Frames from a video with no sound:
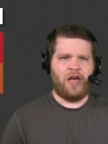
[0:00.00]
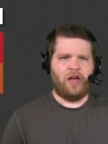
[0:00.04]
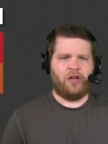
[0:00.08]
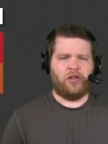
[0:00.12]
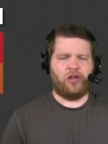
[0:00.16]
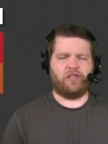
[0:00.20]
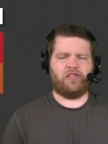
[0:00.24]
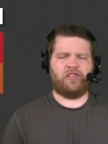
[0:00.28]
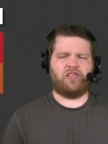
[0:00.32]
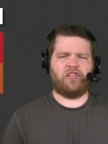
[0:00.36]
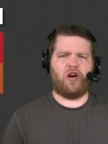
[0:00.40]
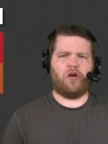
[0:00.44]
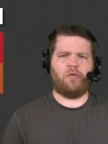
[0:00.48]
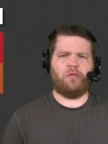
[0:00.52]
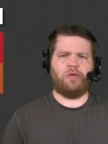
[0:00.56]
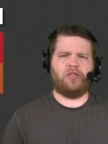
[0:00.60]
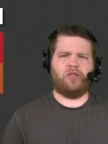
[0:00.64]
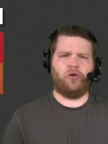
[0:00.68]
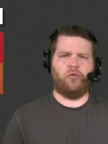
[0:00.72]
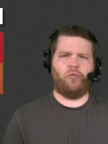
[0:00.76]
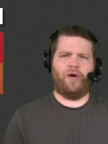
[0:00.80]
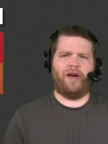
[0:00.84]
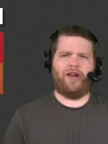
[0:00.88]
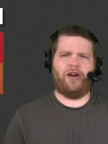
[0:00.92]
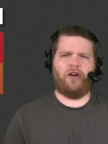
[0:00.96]
Let's start with the
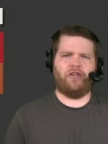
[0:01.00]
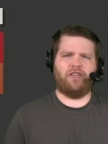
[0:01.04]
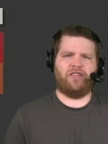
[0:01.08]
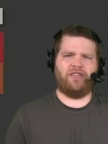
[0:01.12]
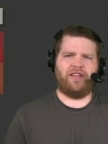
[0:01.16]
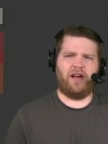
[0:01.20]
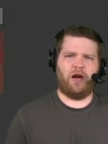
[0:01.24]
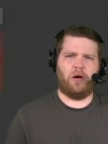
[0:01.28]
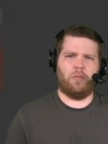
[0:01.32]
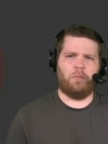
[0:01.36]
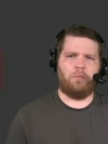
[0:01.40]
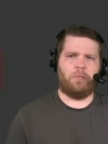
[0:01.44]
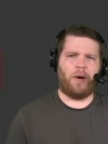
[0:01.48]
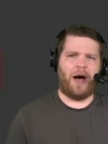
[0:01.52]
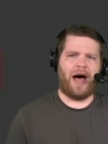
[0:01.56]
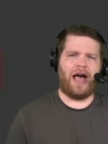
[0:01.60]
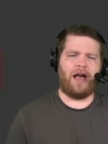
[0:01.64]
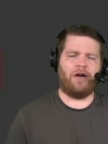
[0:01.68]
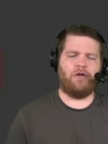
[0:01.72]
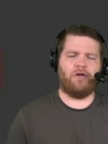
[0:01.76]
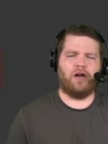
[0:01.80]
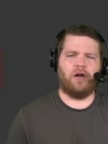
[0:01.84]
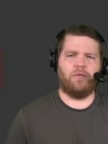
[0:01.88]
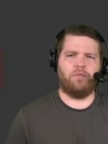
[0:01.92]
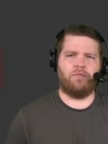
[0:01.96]
winners here.
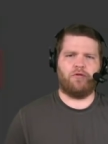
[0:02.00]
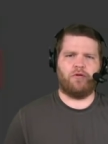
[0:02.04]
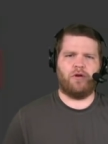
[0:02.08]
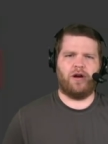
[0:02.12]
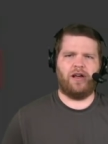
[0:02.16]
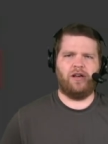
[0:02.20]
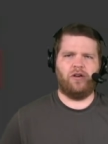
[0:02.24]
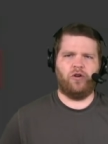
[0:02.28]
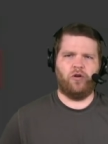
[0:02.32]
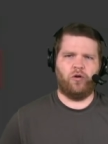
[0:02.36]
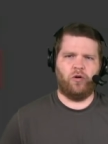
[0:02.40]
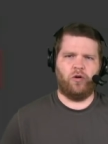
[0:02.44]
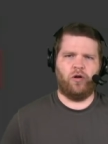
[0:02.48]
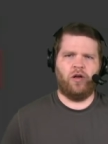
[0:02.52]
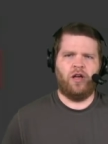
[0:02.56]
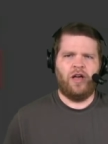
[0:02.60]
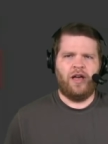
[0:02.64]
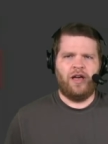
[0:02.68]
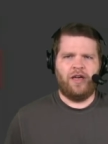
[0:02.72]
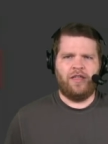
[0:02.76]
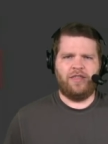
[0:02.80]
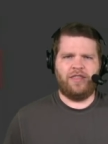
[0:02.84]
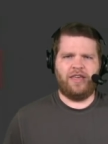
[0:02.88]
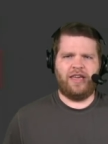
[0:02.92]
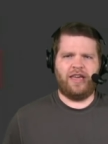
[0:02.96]
Byron Pringle,
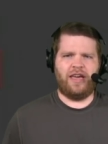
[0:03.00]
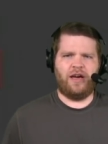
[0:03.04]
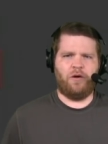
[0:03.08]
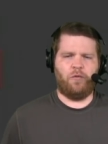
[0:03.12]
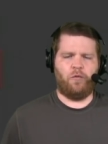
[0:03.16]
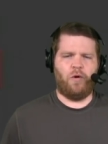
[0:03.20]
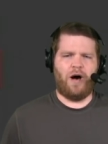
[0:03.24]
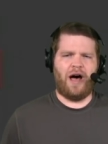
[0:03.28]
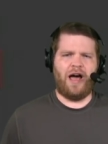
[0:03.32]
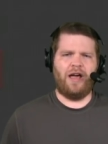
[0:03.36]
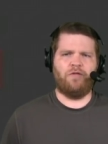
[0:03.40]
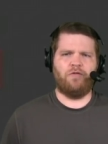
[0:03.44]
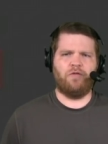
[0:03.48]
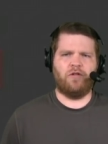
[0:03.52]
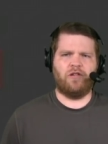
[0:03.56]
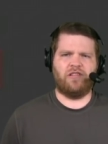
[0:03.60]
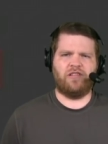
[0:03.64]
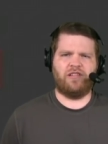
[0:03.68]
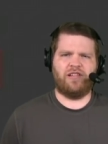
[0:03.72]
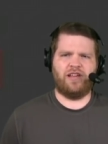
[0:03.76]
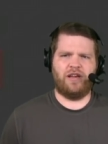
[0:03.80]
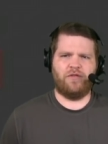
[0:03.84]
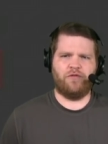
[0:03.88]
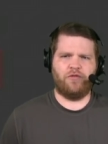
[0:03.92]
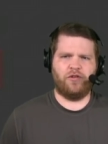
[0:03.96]
the wide
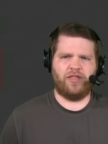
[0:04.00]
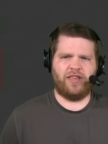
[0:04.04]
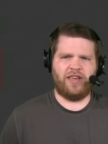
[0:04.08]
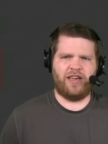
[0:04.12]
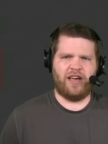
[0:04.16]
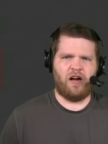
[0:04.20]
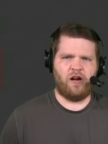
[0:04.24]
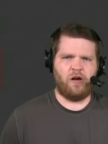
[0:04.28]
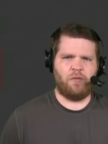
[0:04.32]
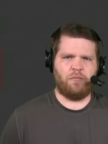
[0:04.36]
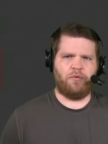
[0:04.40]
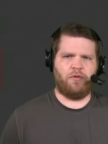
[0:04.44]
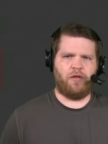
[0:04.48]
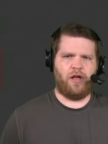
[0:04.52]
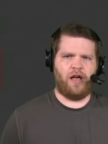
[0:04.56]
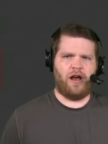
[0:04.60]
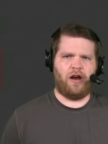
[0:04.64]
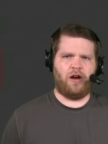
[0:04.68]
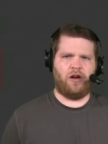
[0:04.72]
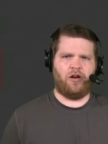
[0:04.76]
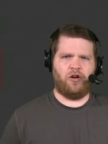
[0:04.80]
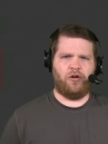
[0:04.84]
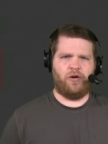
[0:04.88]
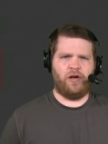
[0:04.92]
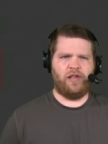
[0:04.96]
receiver, the young player
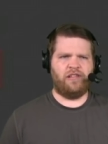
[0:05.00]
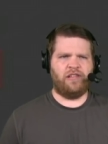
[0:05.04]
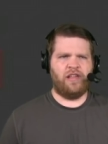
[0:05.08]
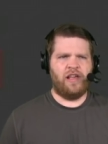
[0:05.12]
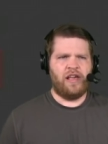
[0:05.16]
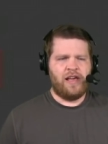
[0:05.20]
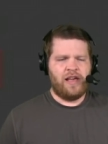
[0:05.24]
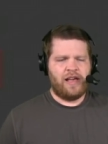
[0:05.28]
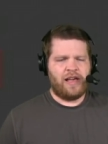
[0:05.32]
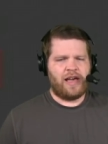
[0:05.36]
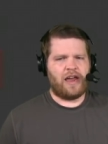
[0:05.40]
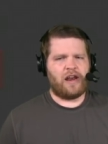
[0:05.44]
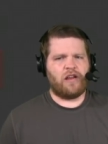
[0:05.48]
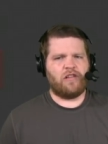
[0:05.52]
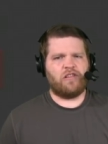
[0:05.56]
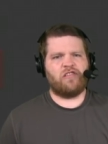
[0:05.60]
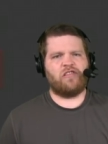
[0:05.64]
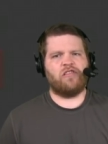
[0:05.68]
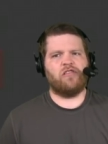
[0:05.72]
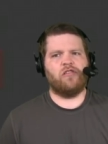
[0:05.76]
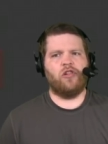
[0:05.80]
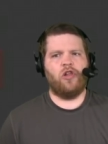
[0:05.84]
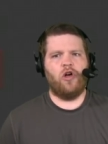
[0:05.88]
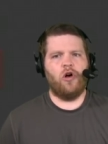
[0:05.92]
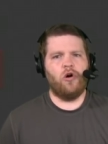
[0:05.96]
who is kind of
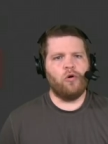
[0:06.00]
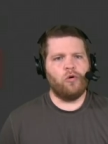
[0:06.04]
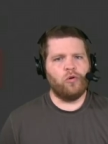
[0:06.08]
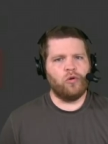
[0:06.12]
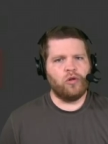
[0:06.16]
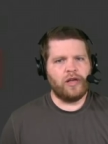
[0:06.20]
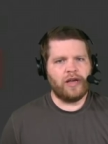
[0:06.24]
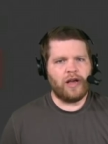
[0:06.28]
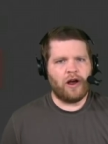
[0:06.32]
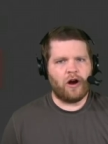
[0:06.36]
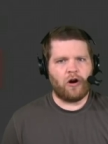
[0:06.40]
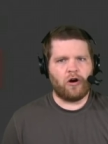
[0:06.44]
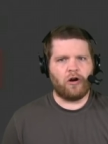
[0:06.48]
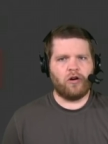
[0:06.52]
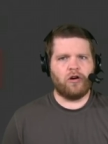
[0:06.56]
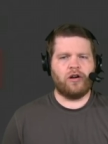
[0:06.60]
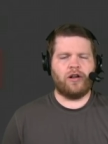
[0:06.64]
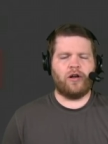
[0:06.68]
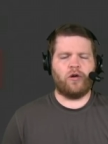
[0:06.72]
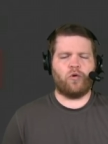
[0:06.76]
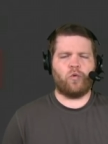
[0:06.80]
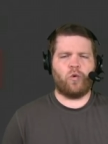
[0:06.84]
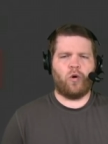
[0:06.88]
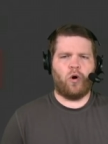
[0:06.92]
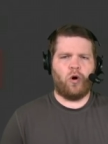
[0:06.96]
slowly earned
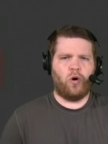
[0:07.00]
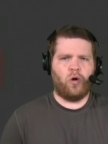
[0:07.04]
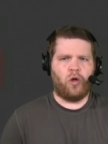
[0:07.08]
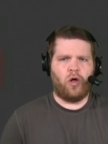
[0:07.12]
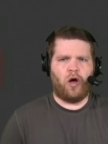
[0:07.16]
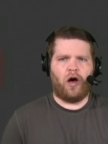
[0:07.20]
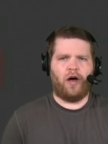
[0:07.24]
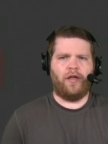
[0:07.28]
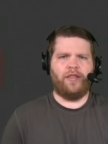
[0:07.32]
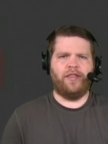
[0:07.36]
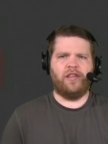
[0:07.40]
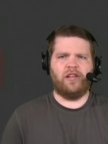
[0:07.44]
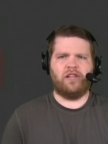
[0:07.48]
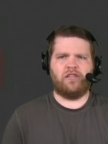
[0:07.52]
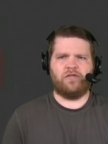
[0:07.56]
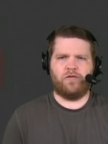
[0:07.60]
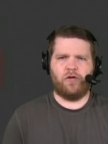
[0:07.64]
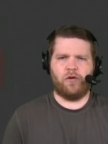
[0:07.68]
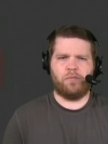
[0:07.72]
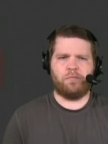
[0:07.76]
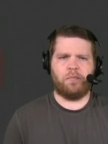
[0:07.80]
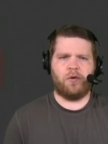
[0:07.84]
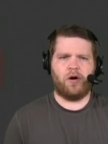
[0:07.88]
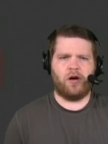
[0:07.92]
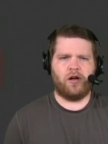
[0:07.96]
a role on this
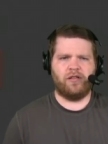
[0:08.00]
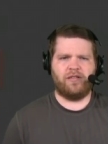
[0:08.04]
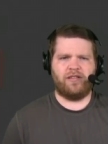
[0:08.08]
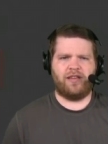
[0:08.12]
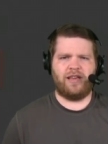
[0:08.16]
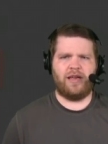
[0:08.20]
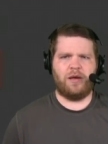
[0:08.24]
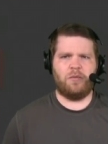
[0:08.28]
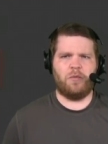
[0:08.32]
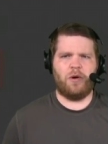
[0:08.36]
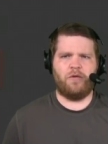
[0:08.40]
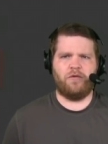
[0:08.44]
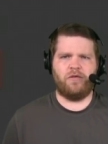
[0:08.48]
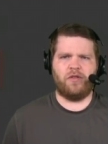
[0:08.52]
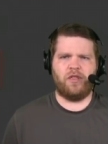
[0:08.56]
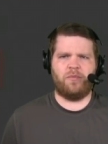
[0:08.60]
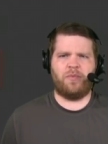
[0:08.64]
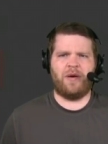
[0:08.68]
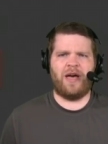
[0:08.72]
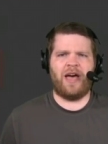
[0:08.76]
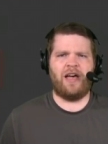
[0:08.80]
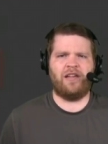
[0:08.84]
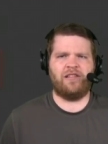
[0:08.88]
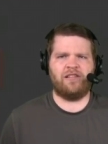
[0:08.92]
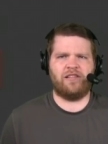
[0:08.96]
football team over the
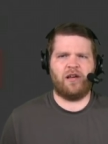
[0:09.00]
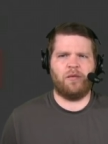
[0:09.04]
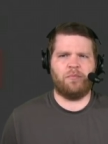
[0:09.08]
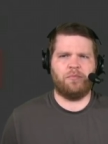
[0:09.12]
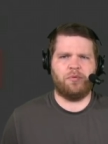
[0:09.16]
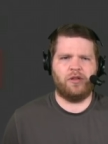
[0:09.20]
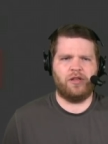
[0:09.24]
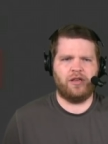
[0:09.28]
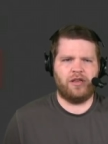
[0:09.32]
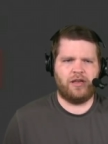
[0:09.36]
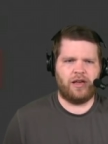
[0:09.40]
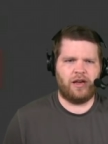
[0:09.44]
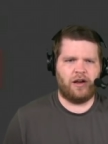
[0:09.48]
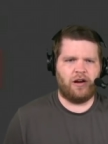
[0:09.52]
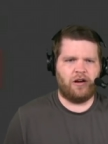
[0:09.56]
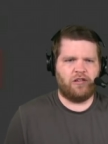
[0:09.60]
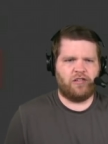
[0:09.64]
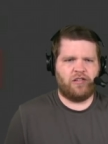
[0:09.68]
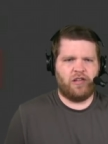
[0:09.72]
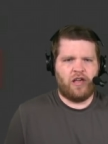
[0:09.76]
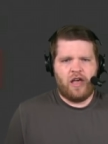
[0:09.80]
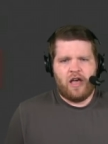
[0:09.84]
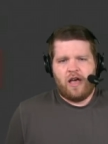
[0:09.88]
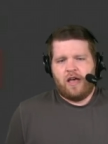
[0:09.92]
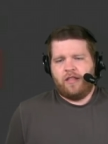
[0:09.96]
past couple of
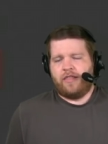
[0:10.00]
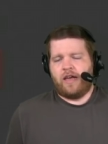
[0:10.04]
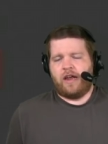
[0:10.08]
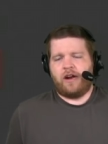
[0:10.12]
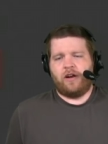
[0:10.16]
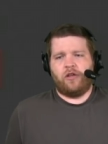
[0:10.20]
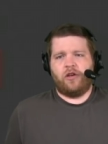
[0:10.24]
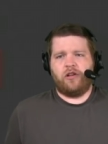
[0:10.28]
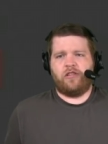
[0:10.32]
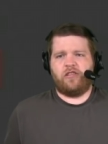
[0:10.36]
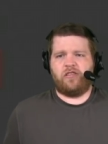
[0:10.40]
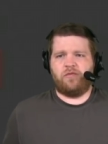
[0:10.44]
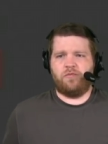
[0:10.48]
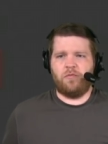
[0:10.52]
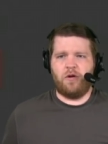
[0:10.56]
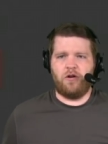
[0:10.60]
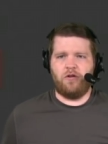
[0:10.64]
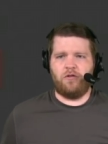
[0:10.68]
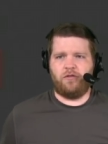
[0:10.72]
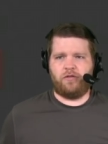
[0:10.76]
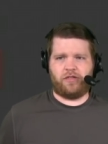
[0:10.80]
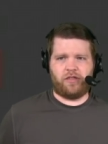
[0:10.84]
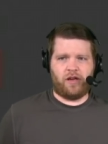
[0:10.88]
years. Thought he looked smooth.